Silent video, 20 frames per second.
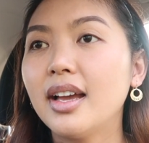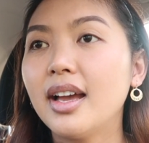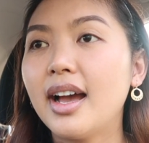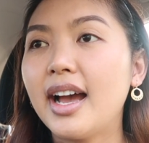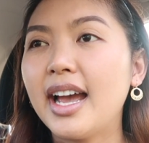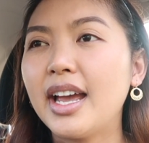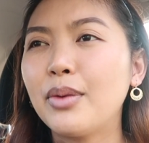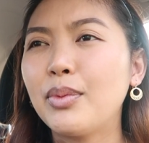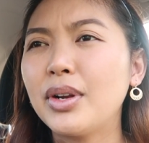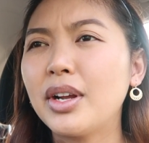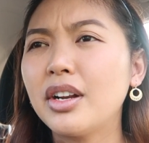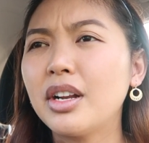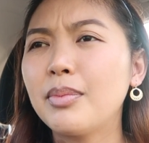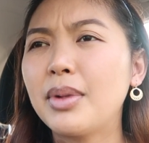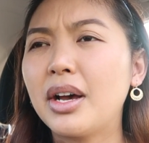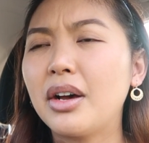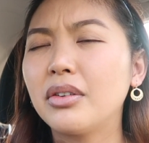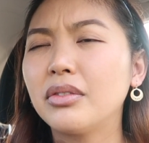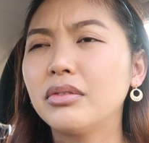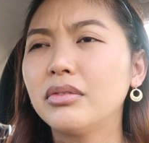I went on
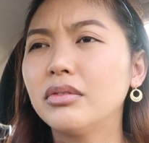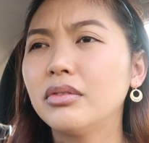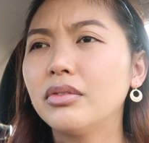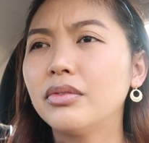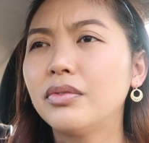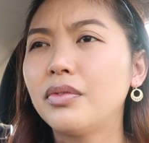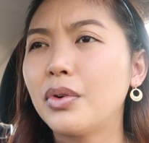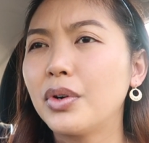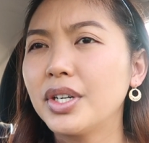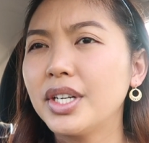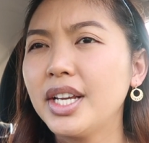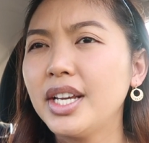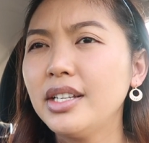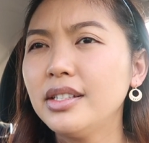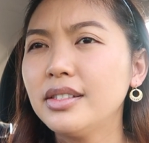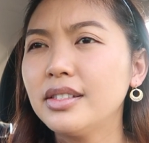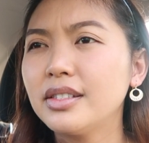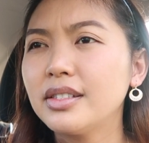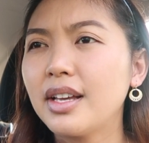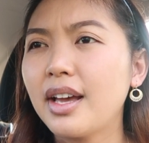about 4
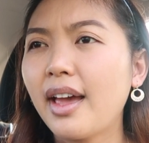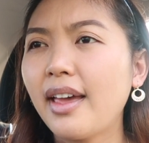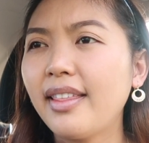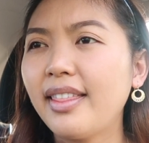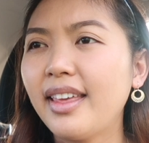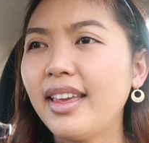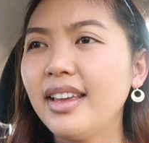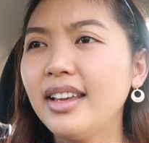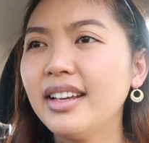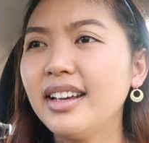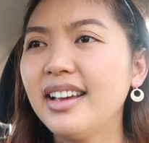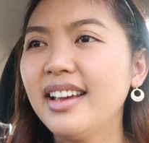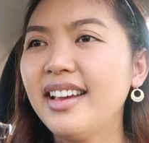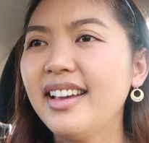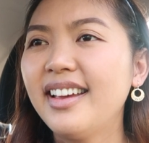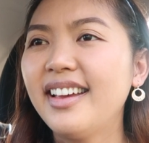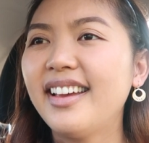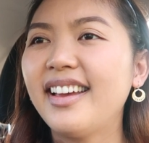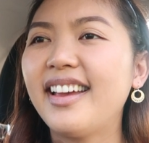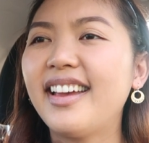dates, I think,
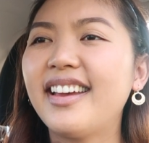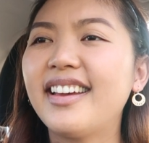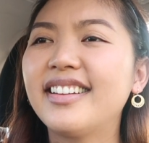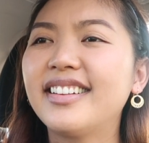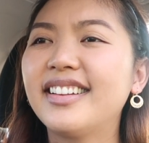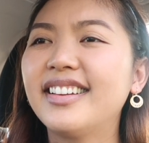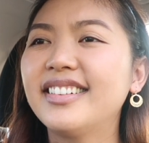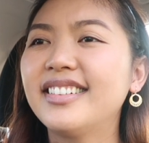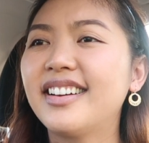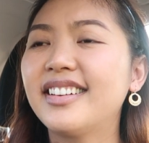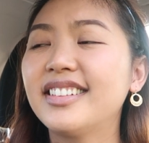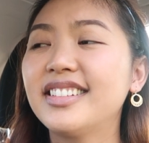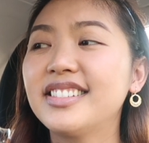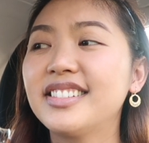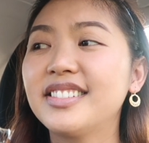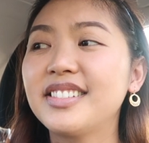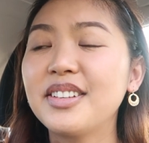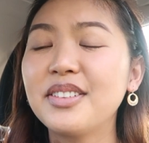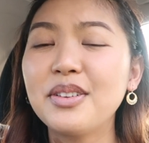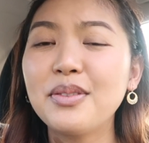and not a
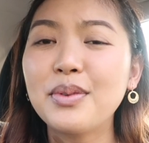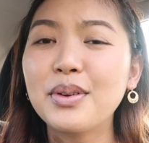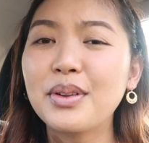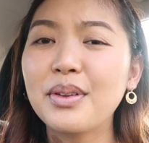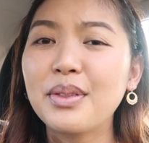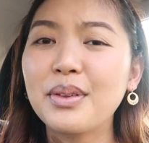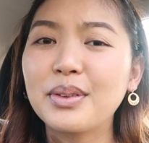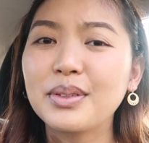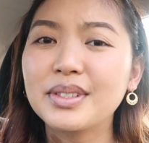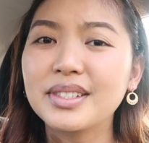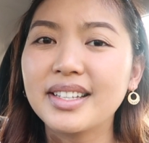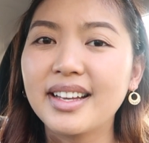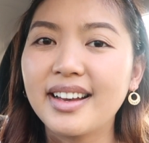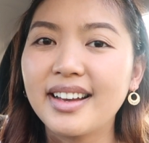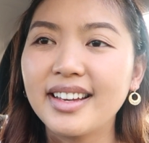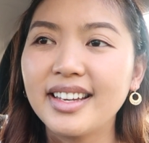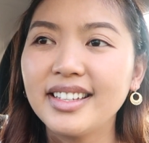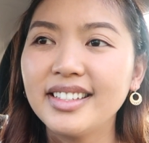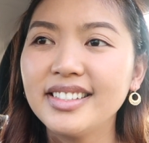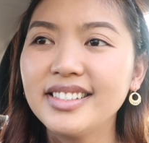single one of those
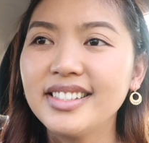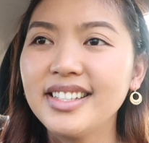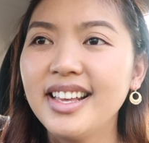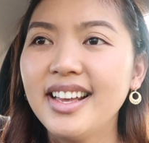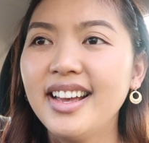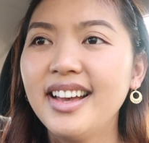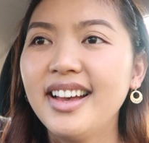guys